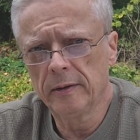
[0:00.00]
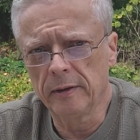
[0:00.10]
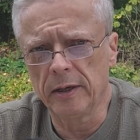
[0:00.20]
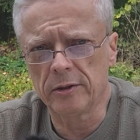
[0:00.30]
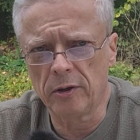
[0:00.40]

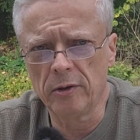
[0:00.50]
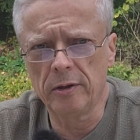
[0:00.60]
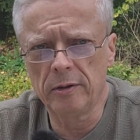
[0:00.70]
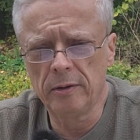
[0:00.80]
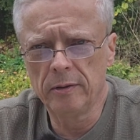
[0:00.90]
that's a
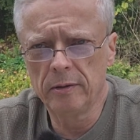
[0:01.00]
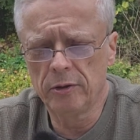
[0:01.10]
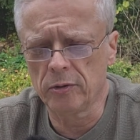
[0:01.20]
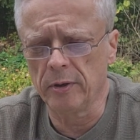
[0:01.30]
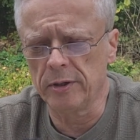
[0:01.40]
good
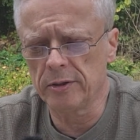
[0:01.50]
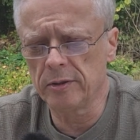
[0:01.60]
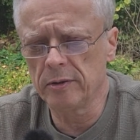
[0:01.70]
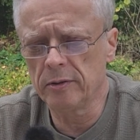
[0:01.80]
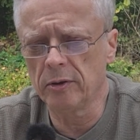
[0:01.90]

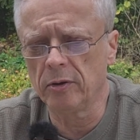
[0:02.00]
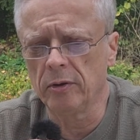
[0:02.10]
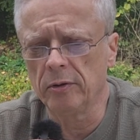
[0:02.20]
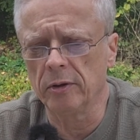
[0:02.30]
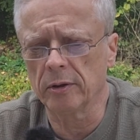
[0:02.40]
choice to
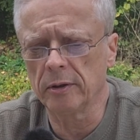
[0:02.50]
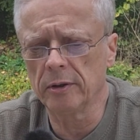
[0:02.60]
go look.